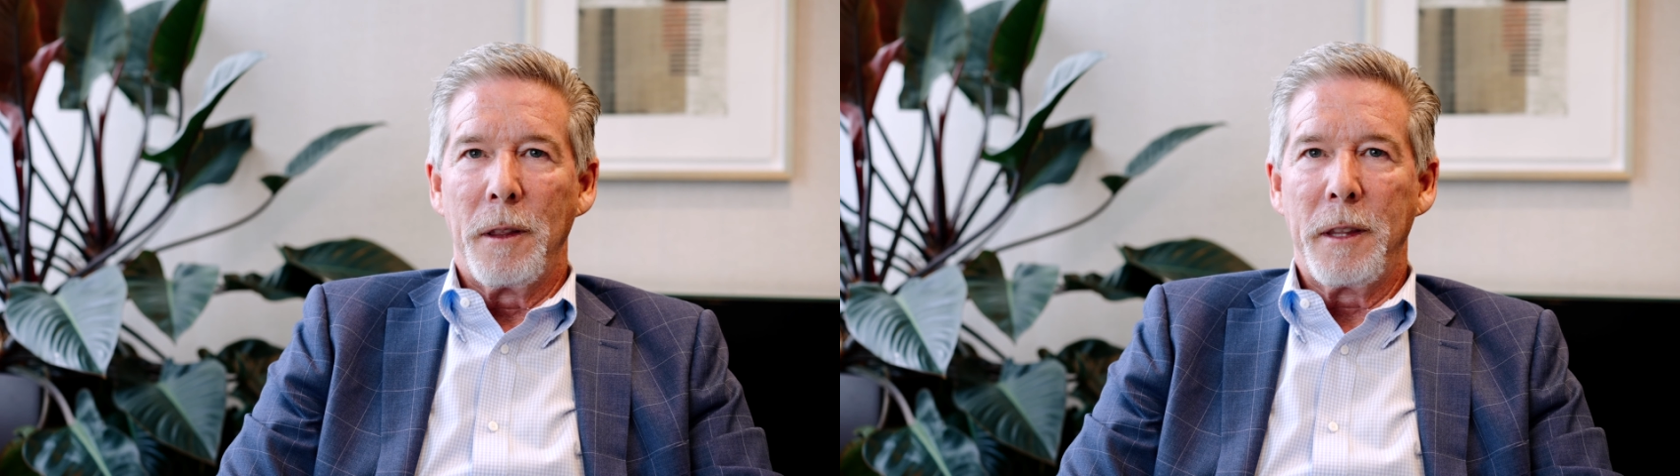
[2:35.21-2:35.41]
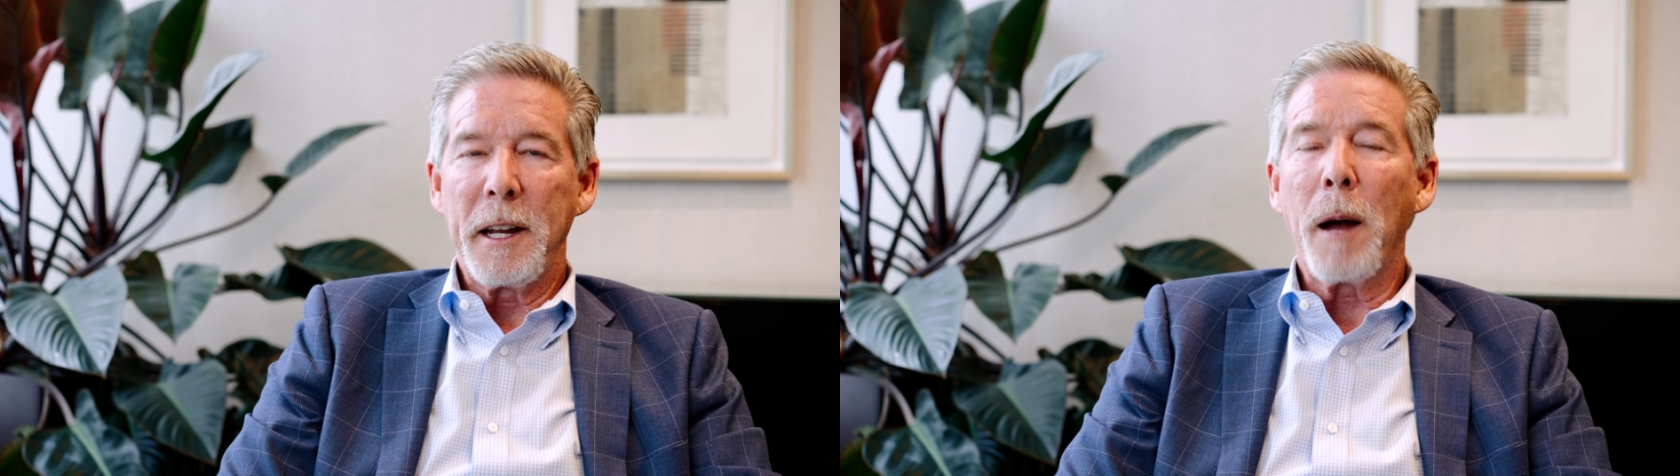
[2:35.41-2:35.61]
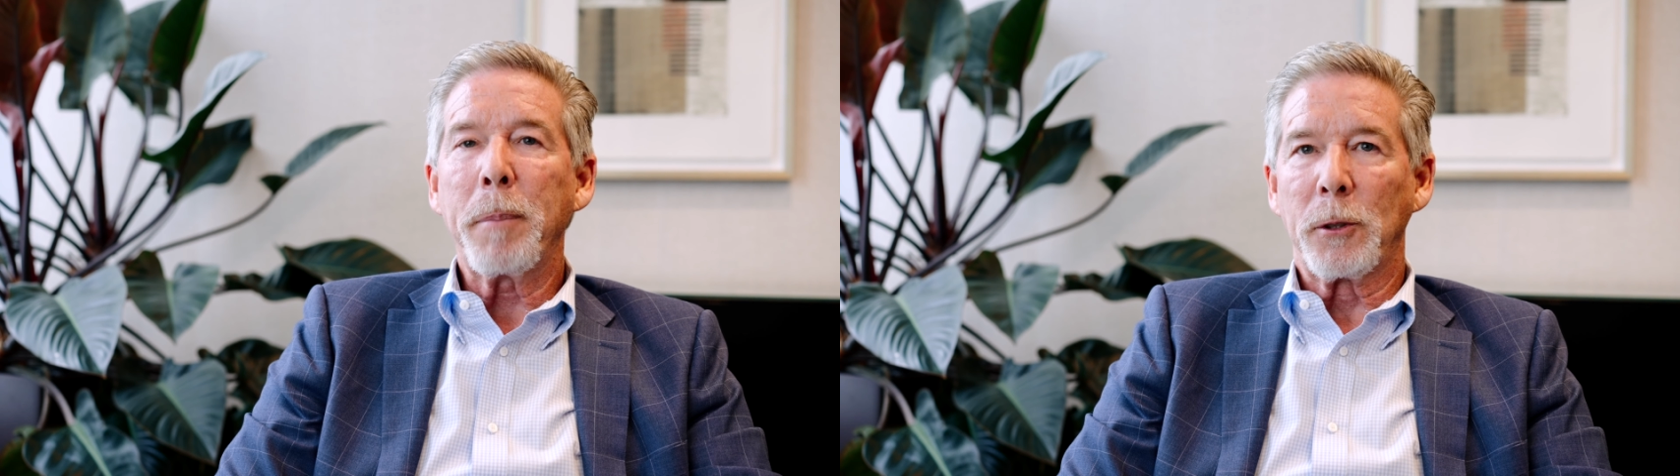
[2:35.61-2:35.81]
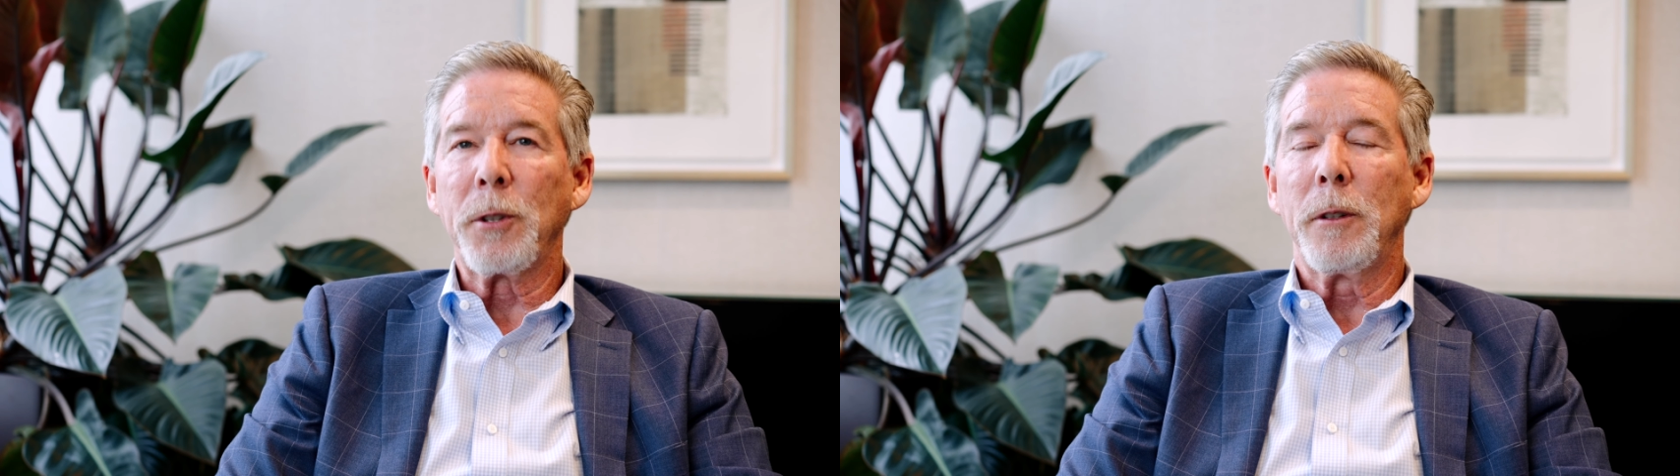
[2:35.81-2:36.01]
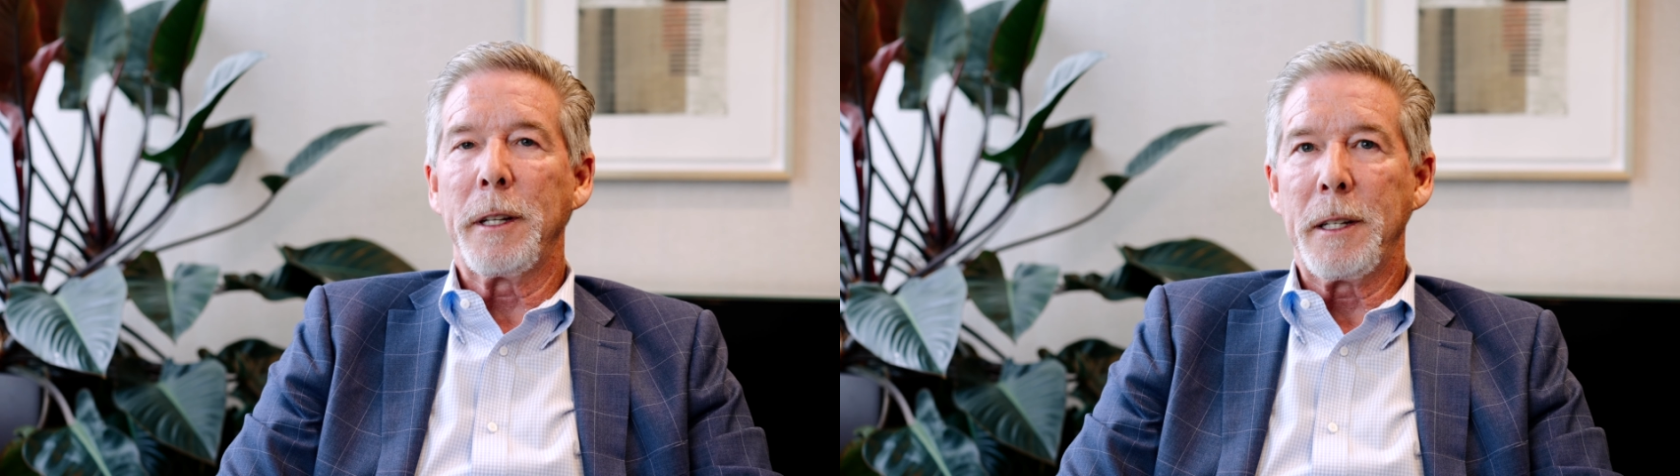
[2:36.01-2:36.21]
the
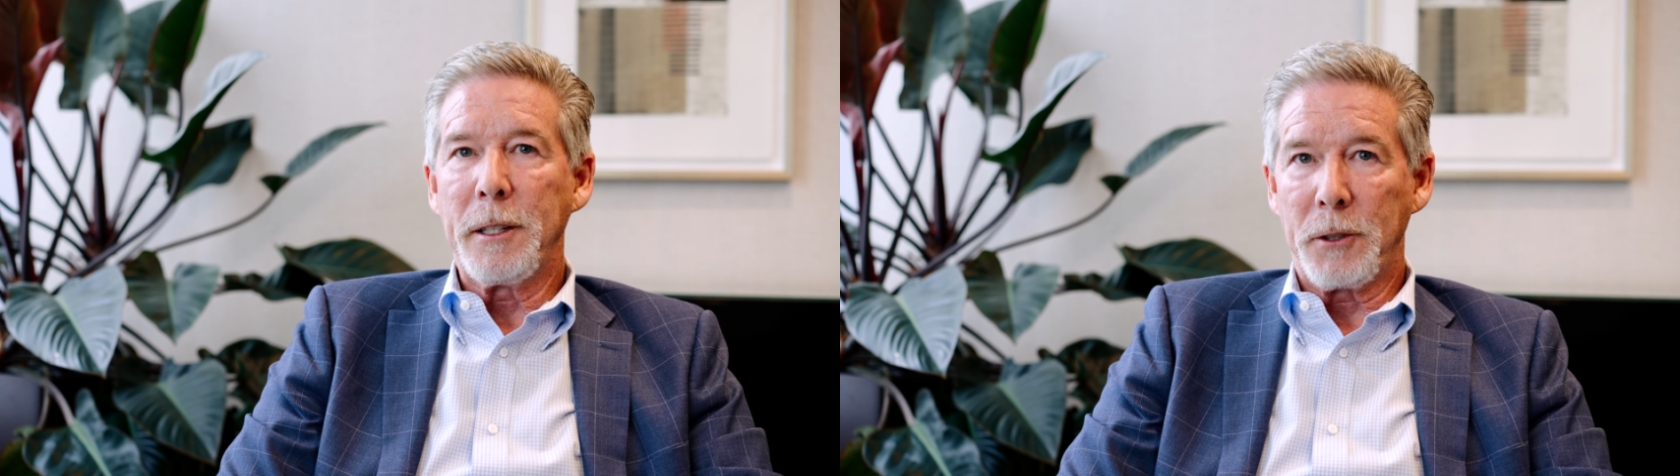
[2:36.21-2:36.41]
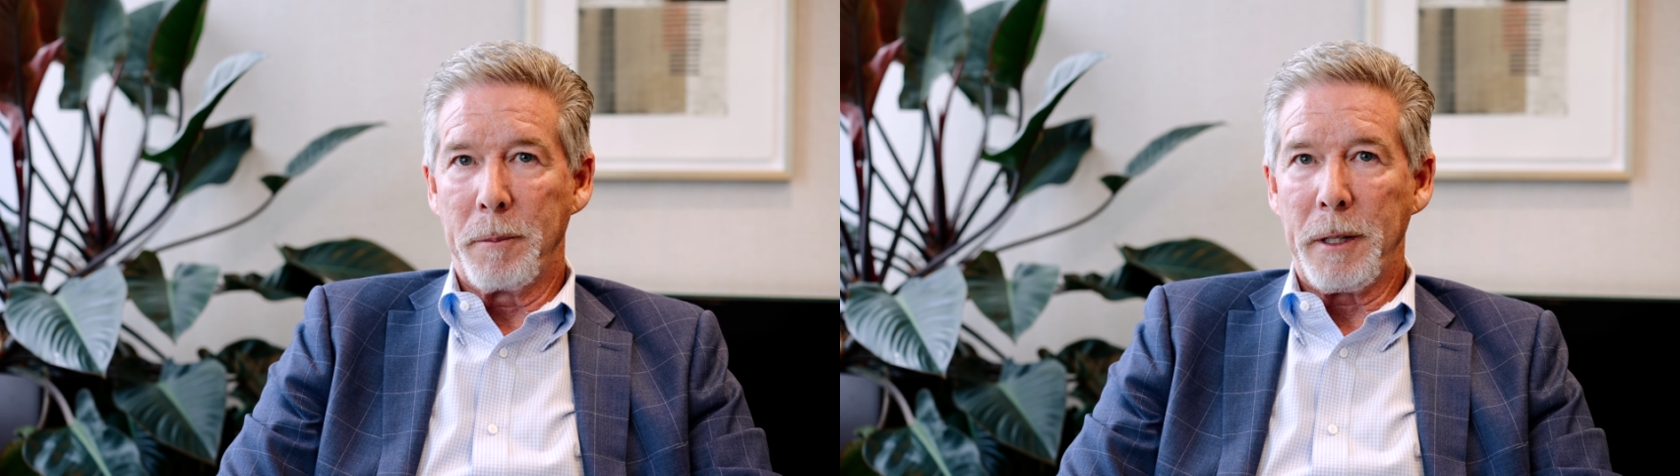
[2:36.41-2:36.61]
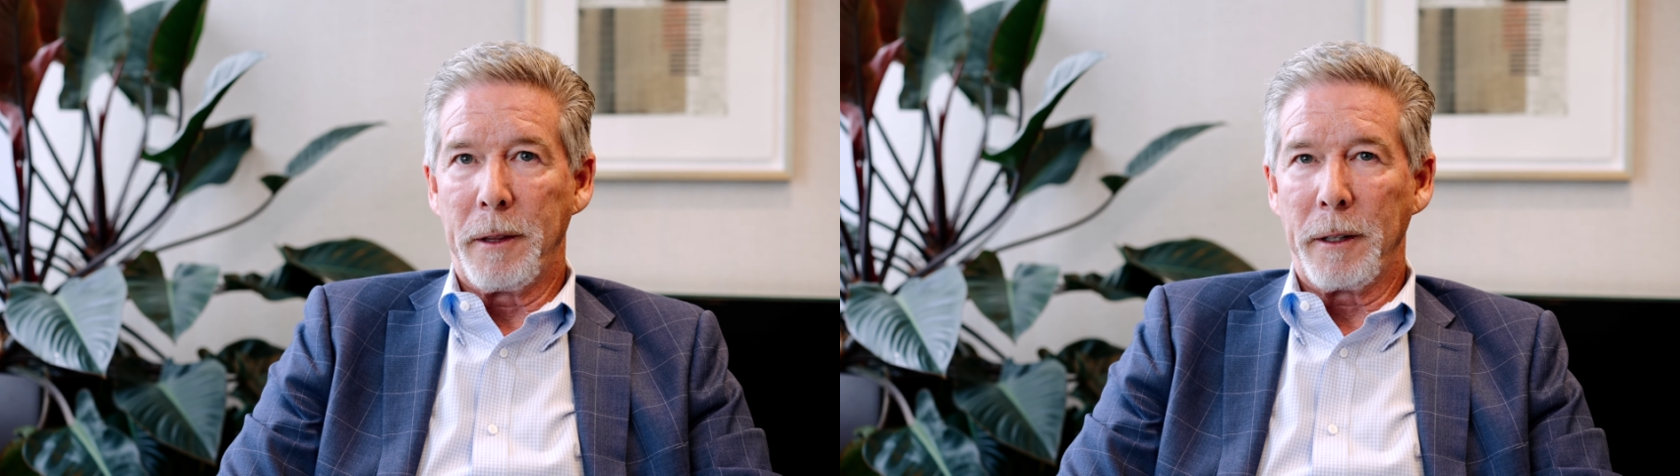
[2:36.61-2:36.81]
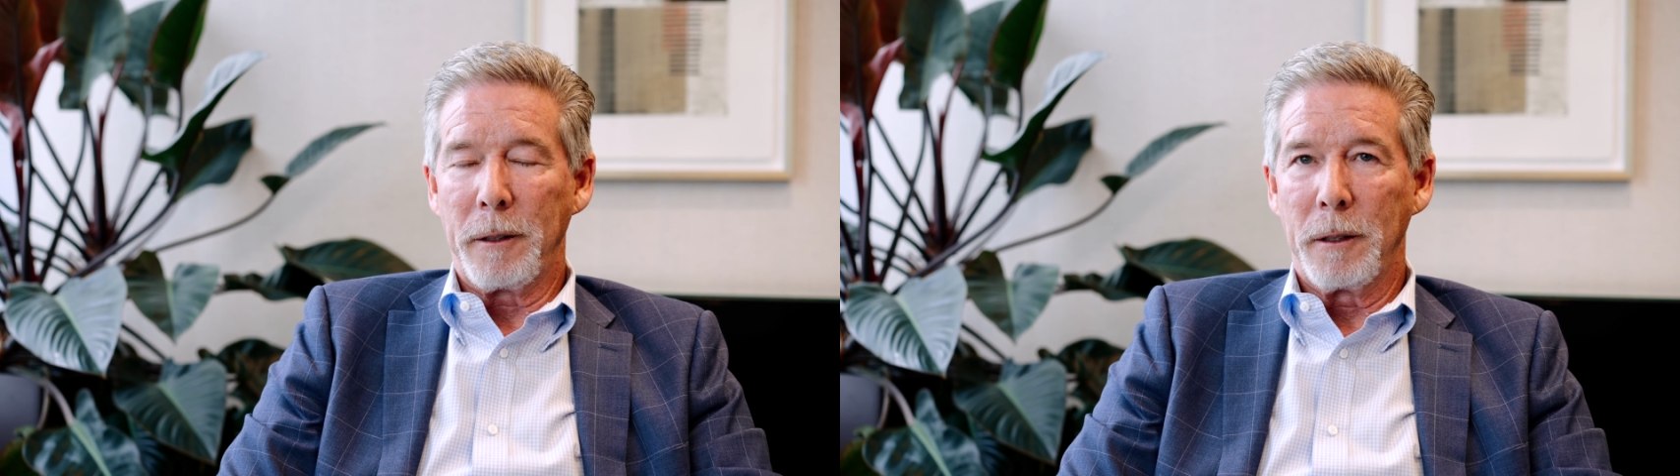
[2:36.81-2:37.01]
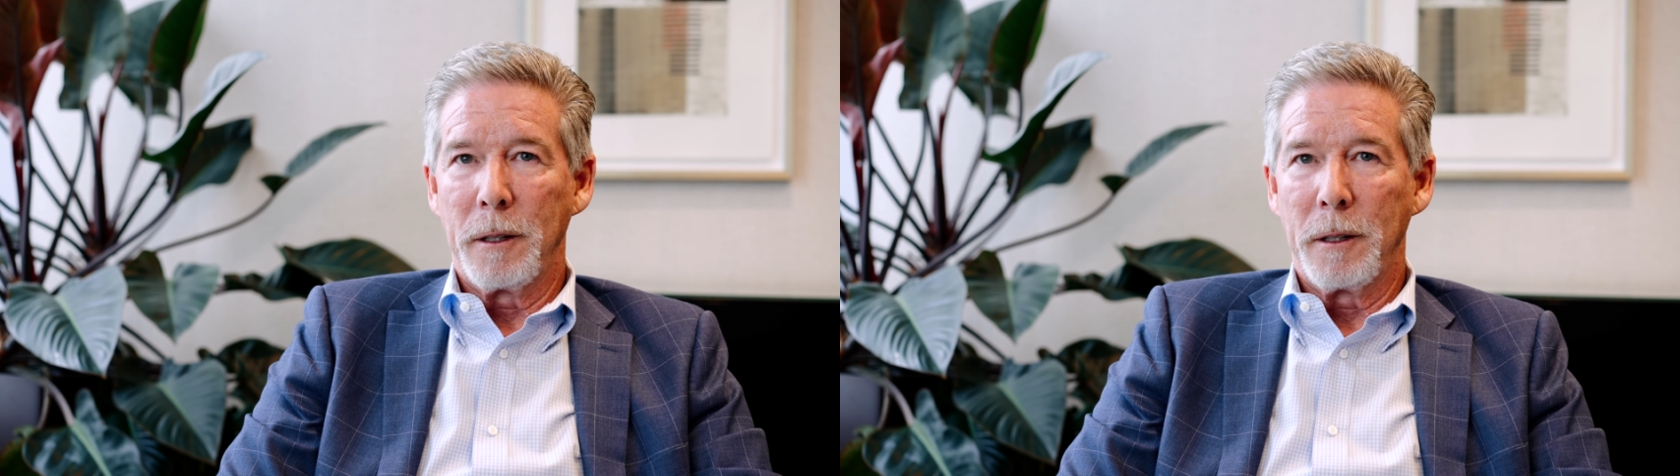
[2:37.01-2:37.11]
opportunity needs to be there.